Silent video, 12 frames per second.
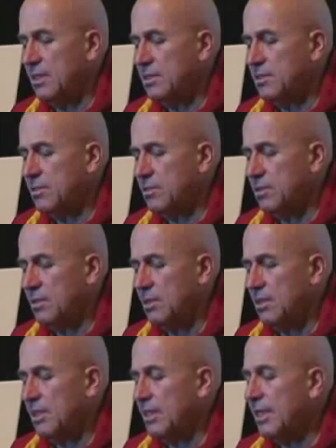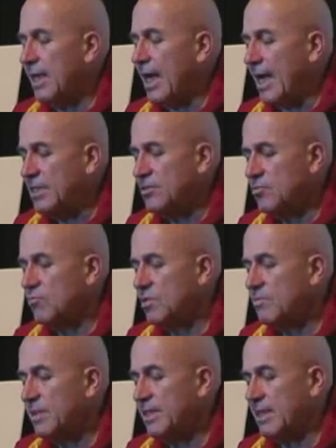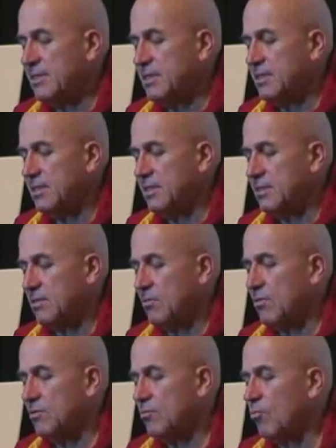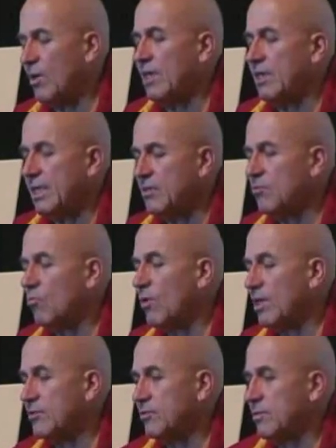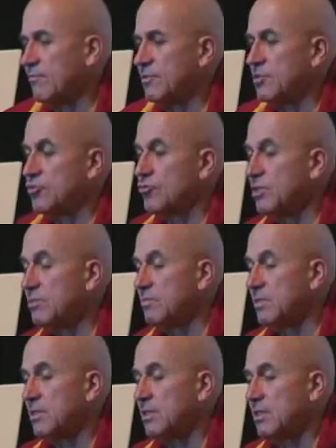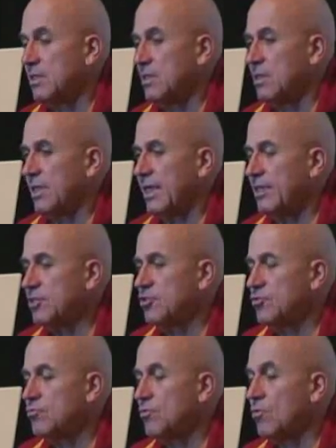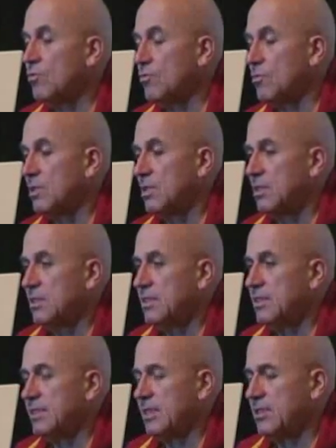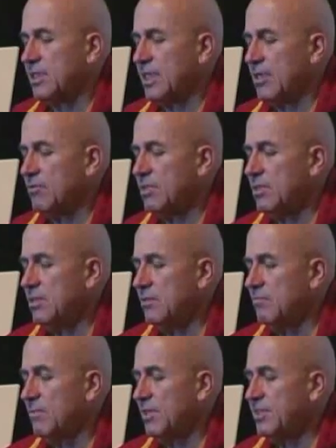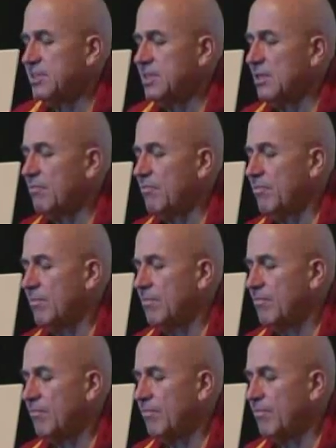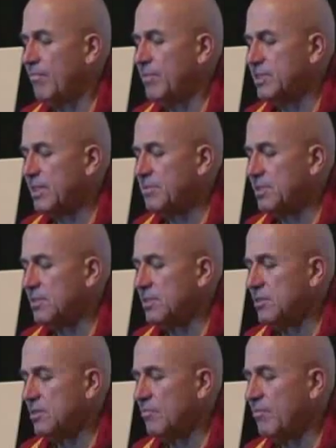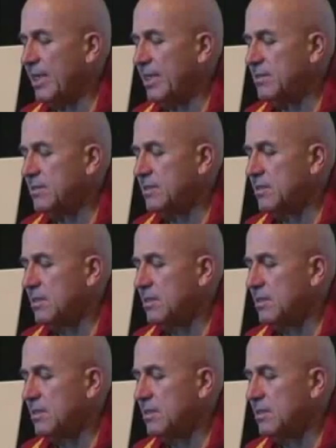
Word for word: is not has to remain as it is, or the wa- like the water of a stream, H2O. It can carry medicinal substances of plants.